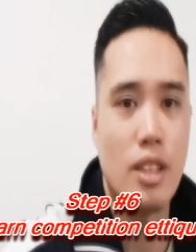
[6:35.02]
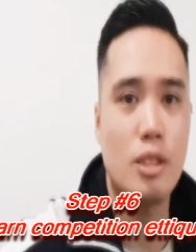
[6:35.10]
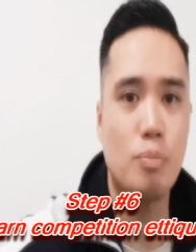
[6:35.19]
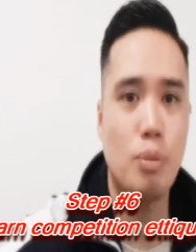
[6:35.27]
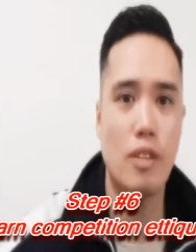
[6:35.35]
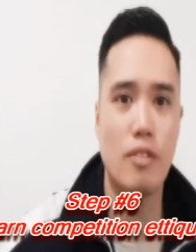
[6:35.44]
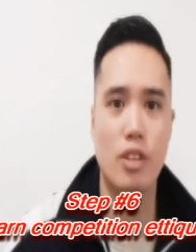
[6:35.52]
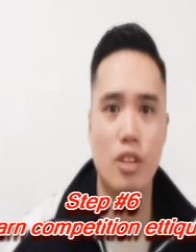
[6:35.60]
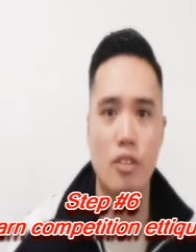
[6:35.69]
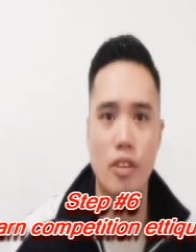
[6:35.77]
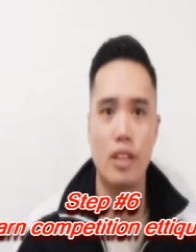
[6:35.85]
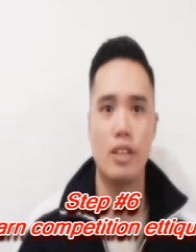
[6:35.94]
this point of your
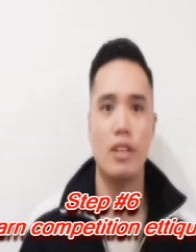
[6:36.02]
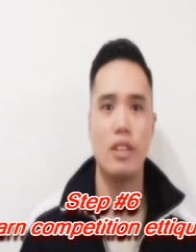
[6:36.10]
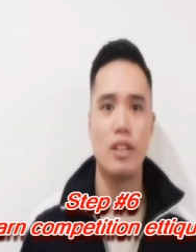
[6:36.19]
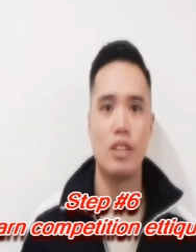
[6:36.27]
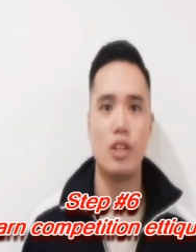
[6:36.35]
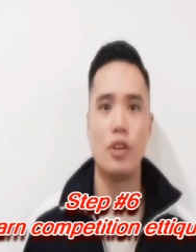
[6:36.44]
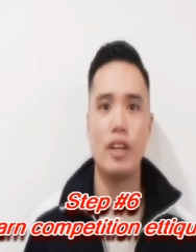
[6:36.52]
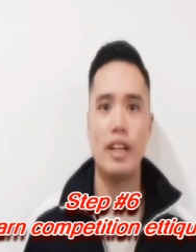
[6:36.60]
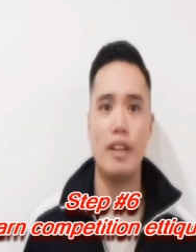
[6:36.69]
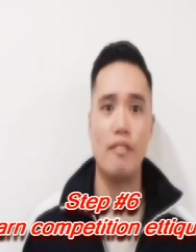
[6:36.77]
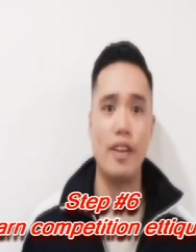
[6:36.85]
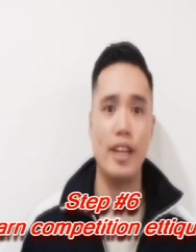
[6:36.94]
career, you are at an
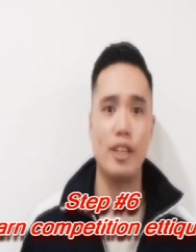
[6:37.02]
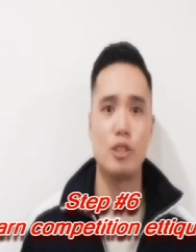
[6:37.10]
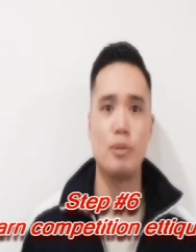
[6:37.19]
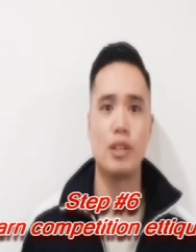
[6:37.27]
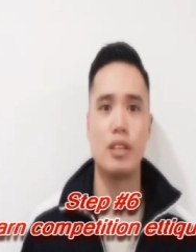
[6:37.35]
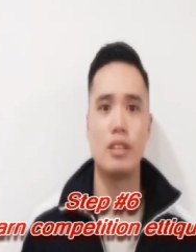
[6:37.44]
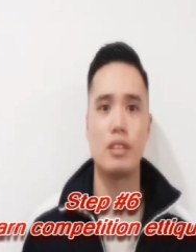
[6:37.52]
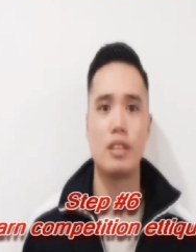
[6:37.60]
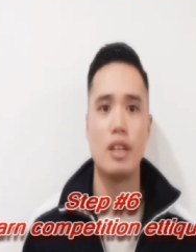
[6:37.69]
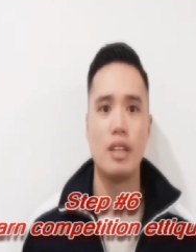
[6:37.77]
advantage because